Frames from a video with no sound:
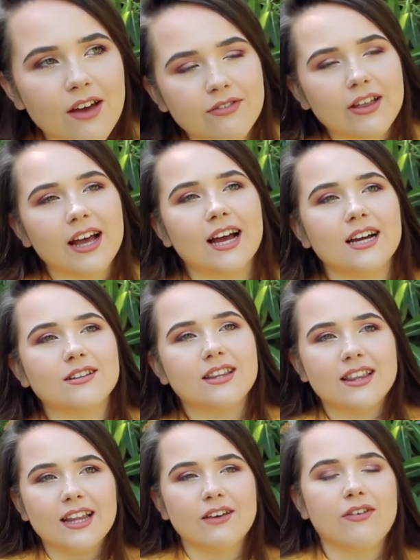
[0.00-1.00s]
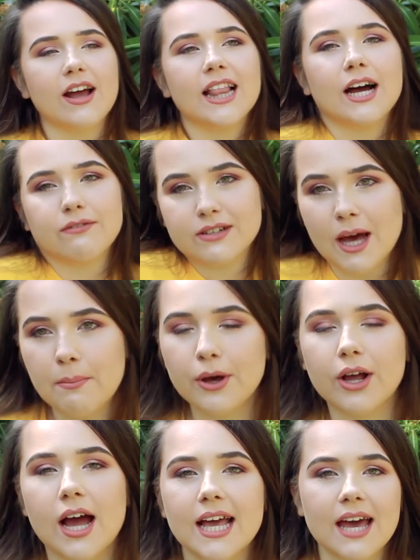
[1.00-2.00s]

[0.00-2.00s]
I feel like I, if I loved that book, I